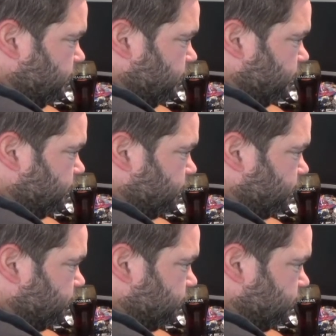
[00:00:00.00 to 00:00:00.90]

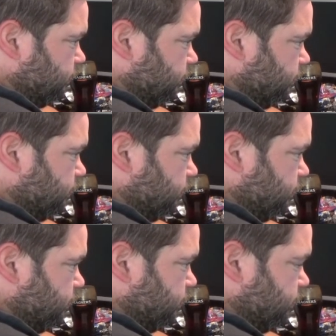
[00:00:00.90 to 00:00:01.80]

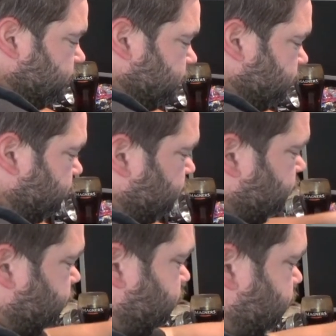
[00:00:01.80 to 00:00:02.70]

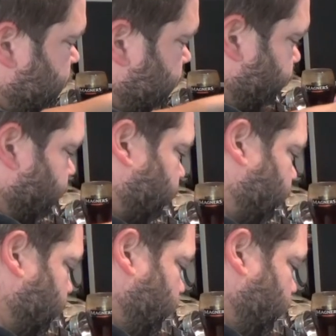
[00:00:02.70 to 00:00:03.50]
Nothing is said.